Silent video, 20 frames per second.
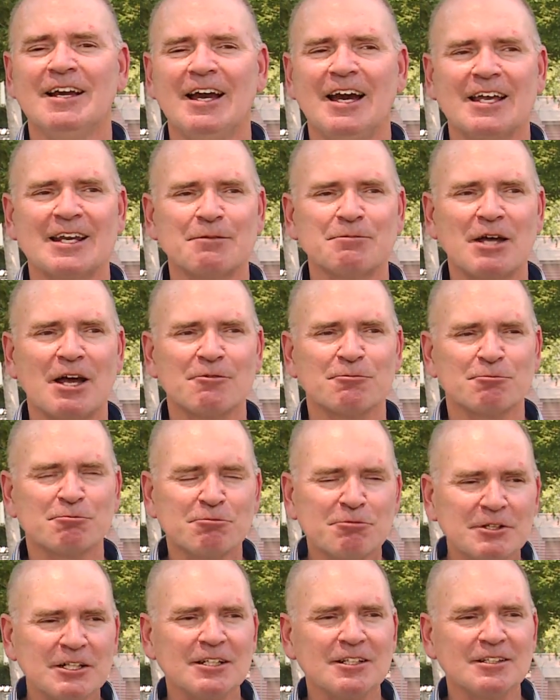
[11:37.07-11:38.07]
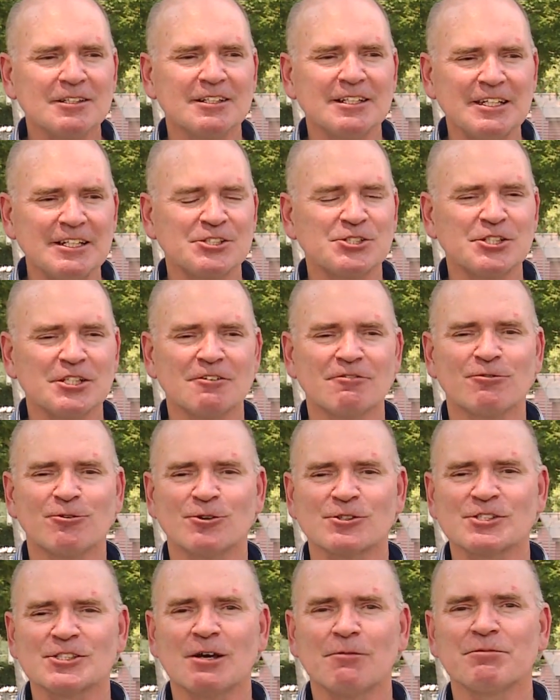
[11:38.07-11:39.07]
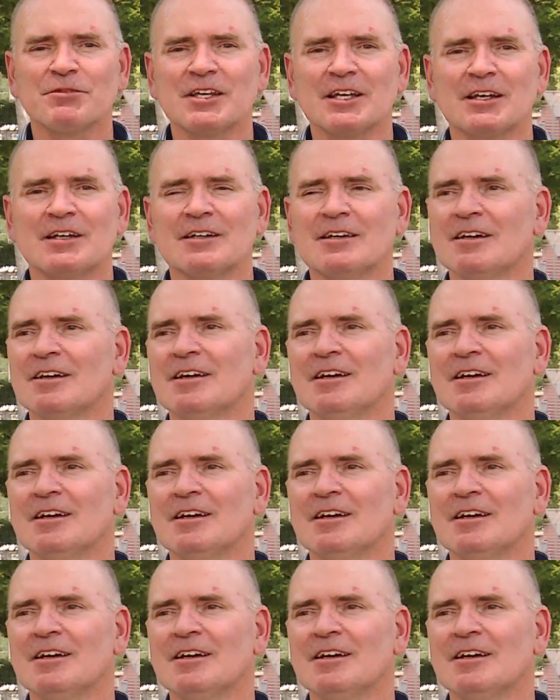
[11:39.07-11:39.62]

and I'm not really itching for some